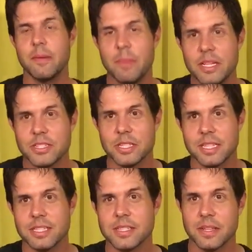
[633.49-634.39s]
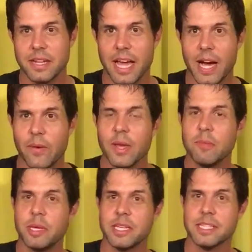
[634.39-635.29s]
I mention this now
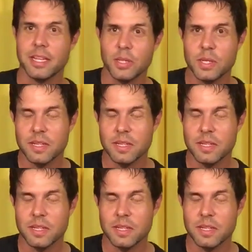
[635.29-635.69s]
because I looked